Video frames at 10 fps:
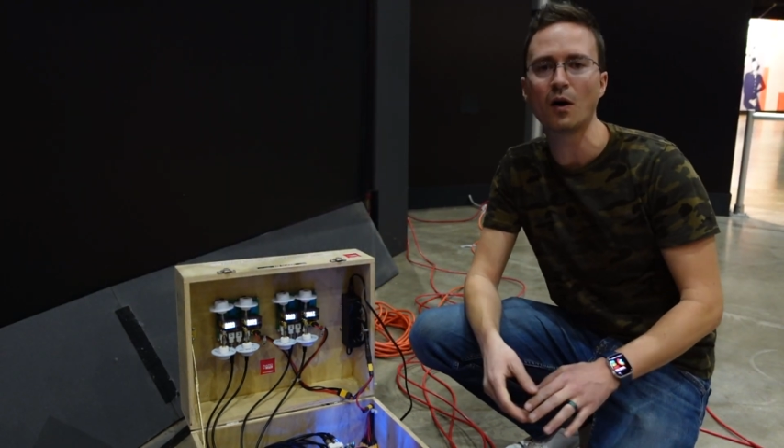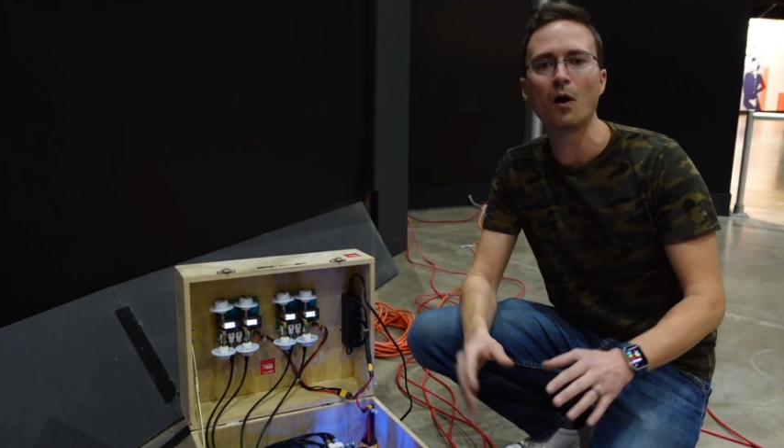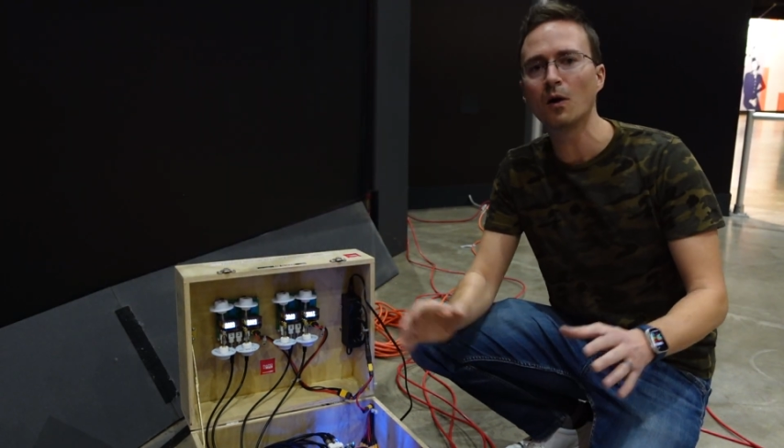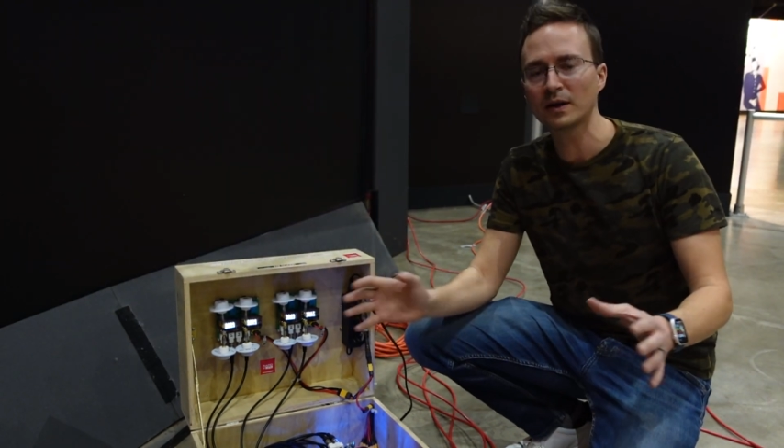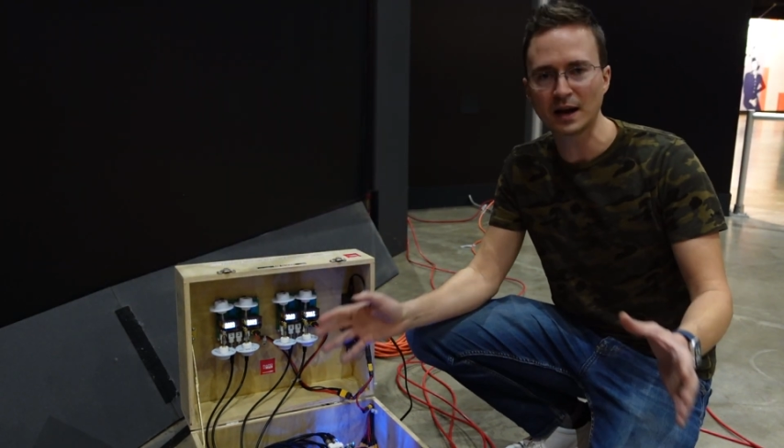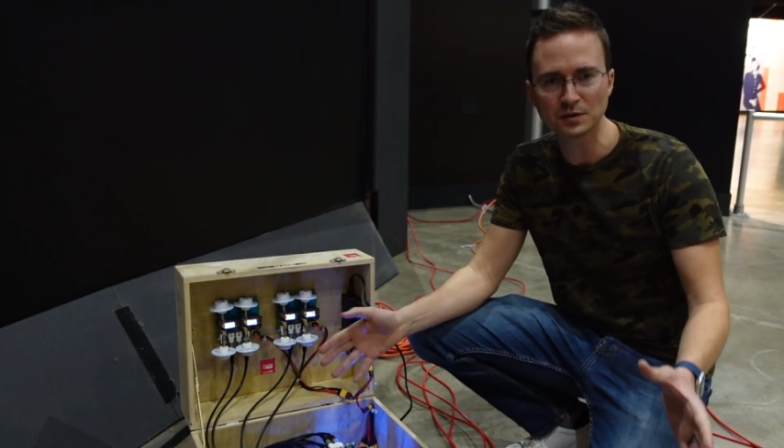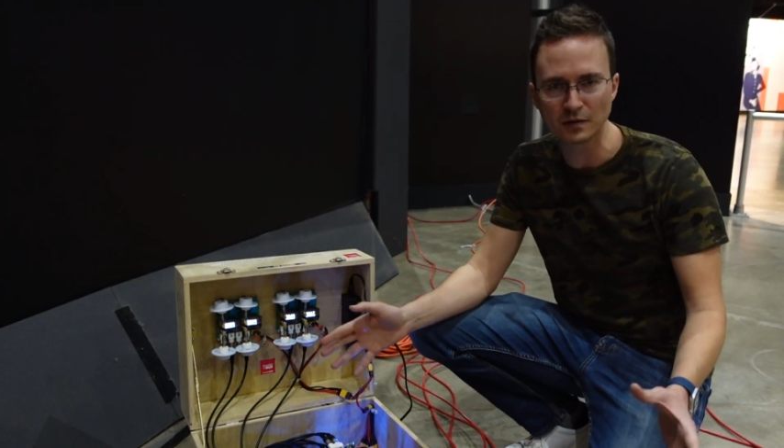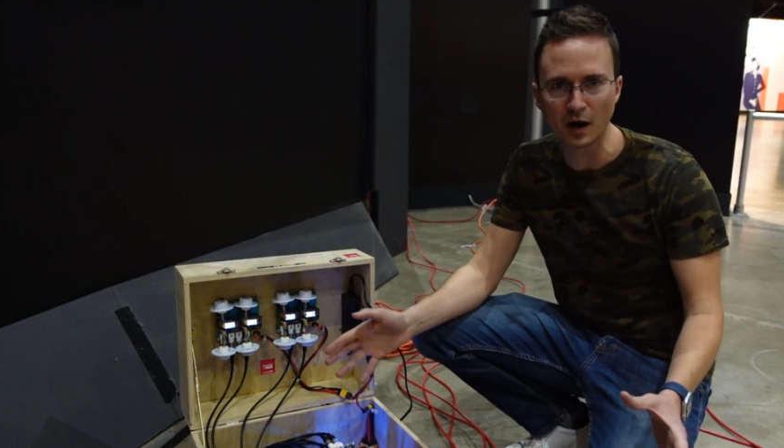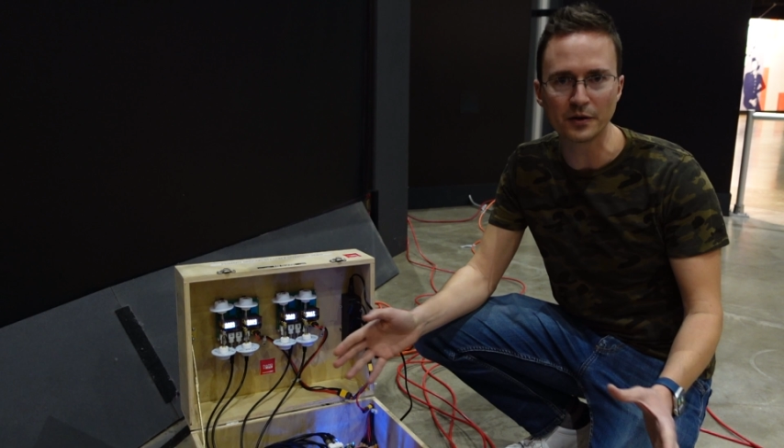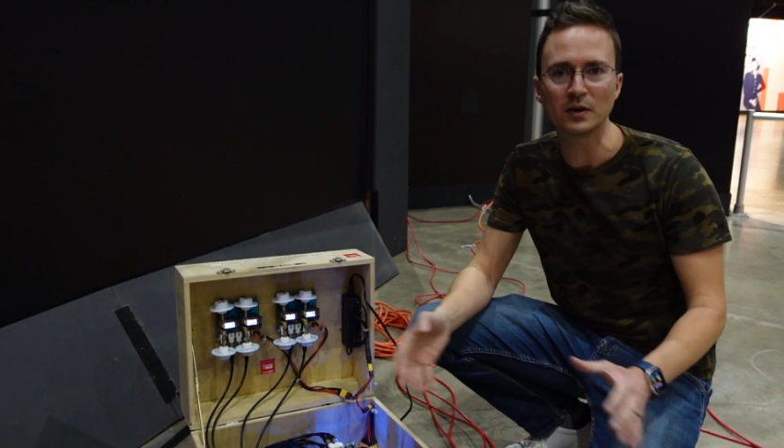all kinds
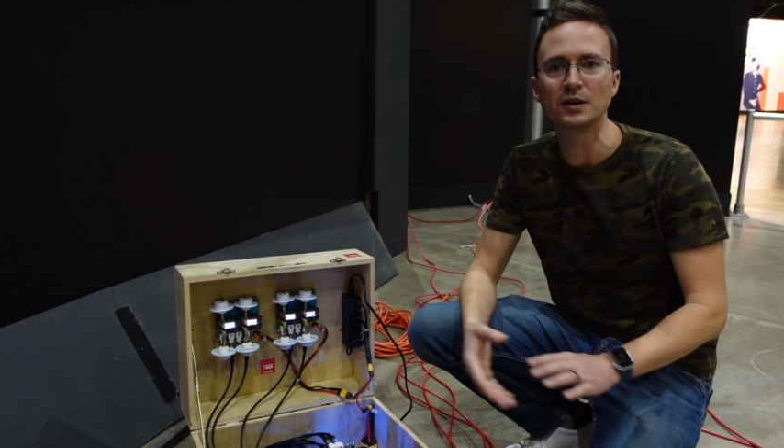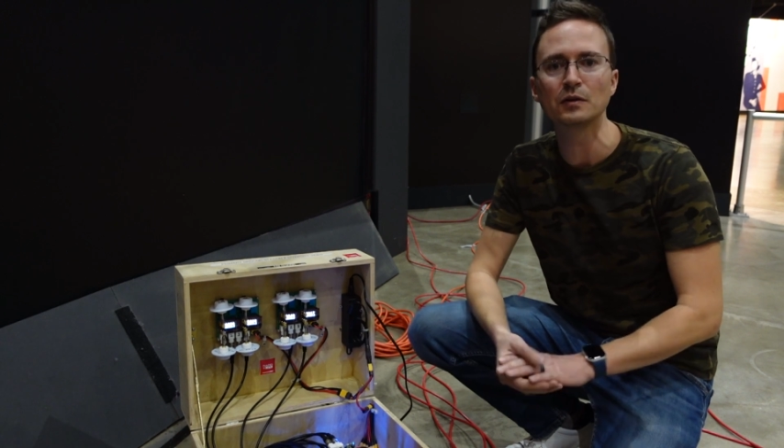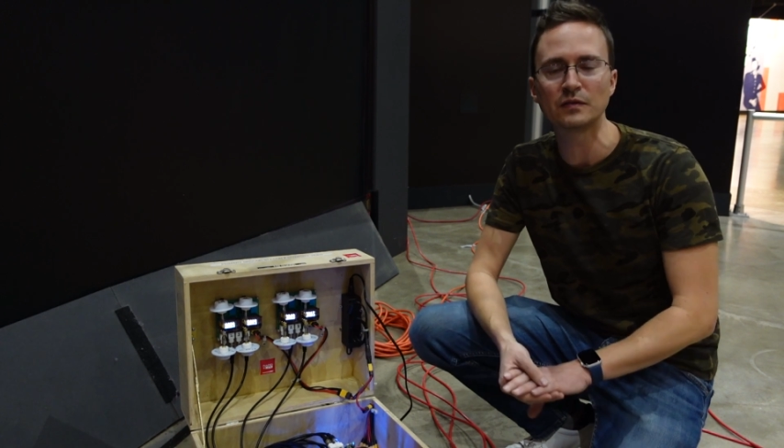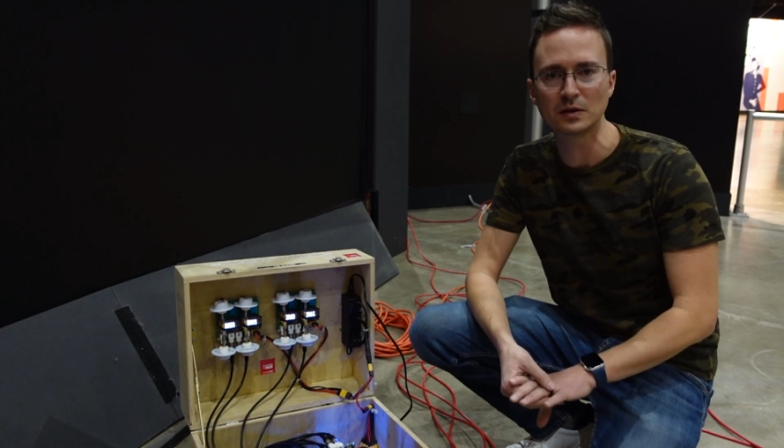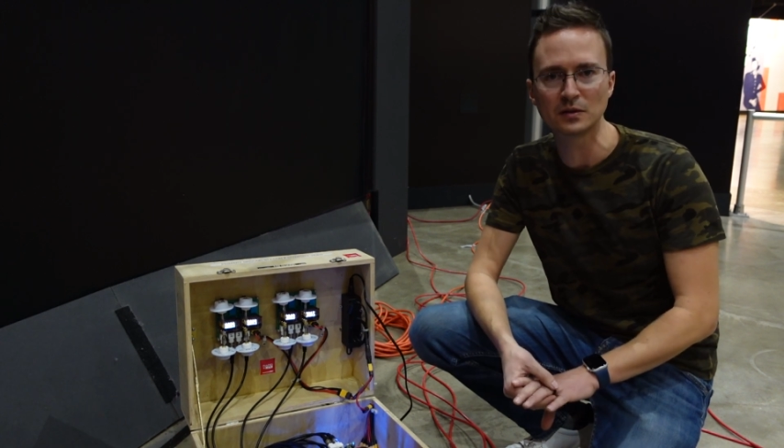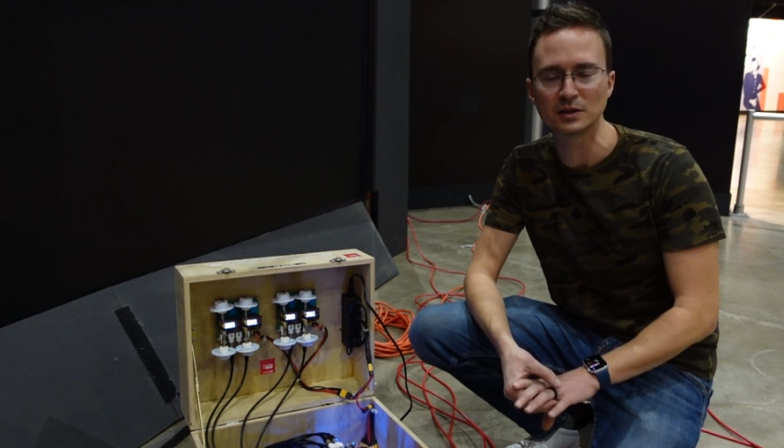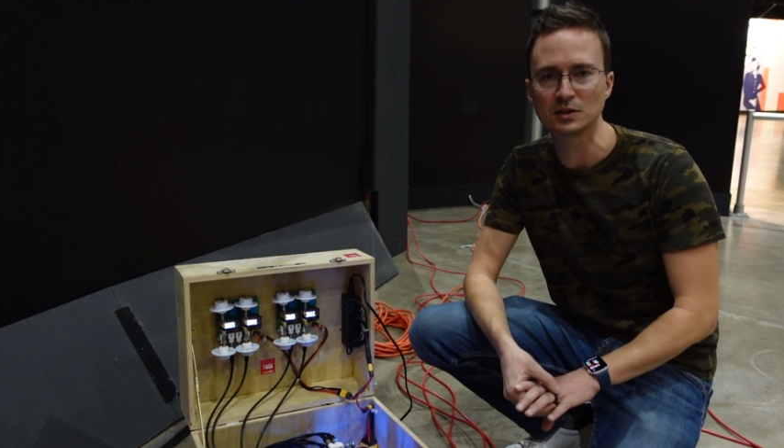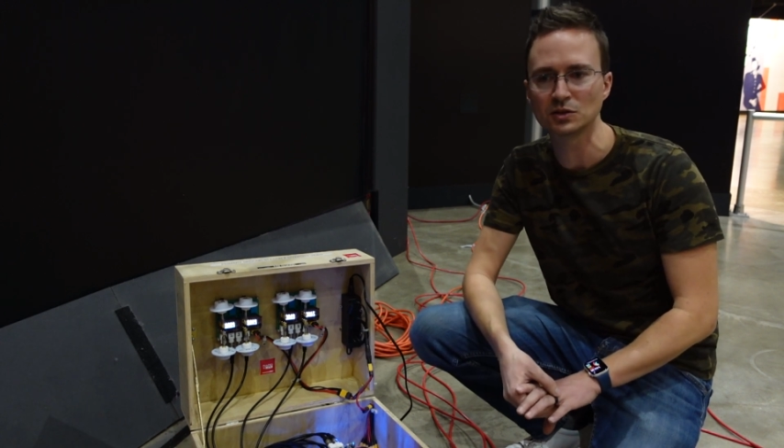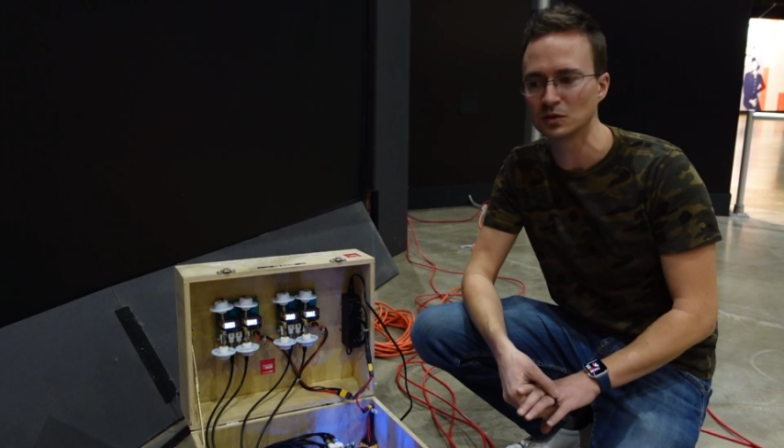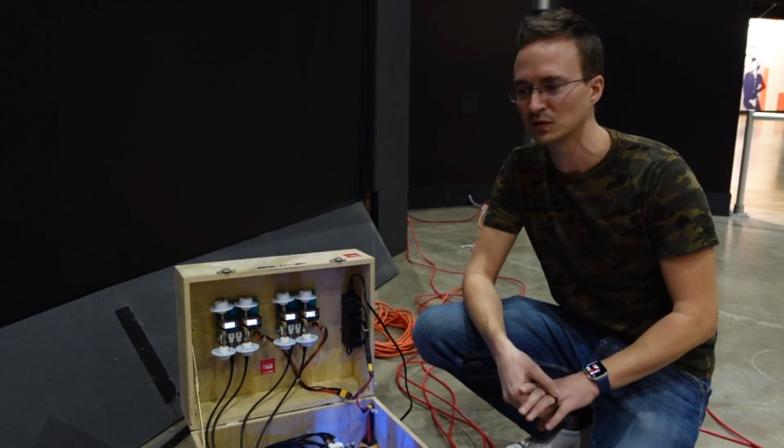of other interference
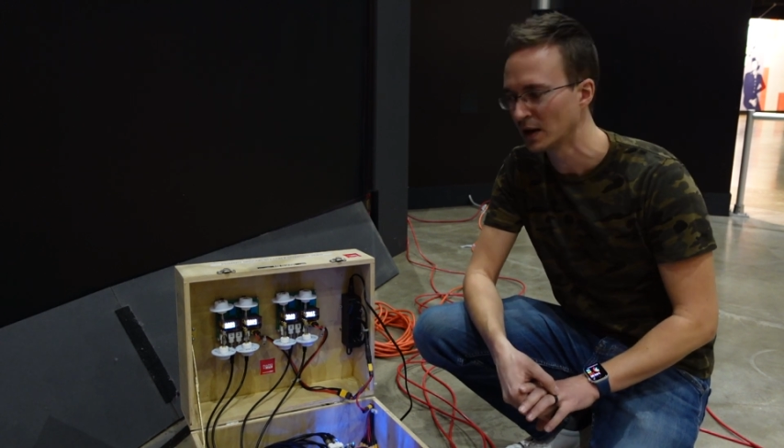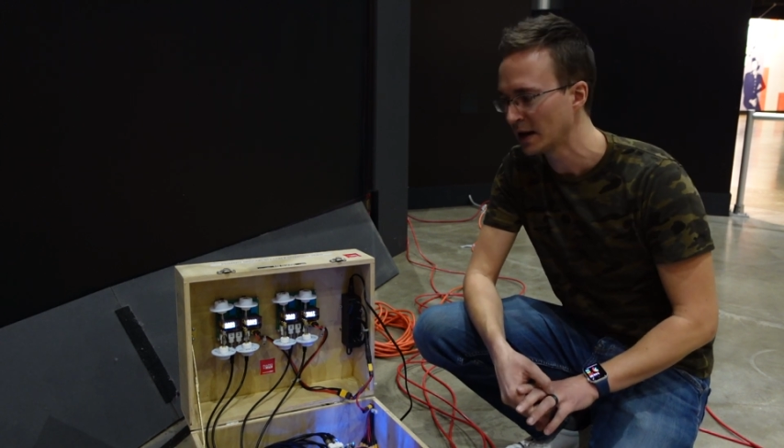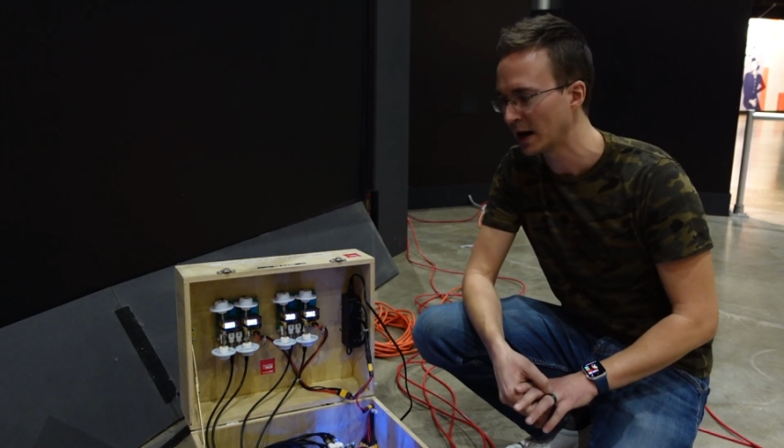issues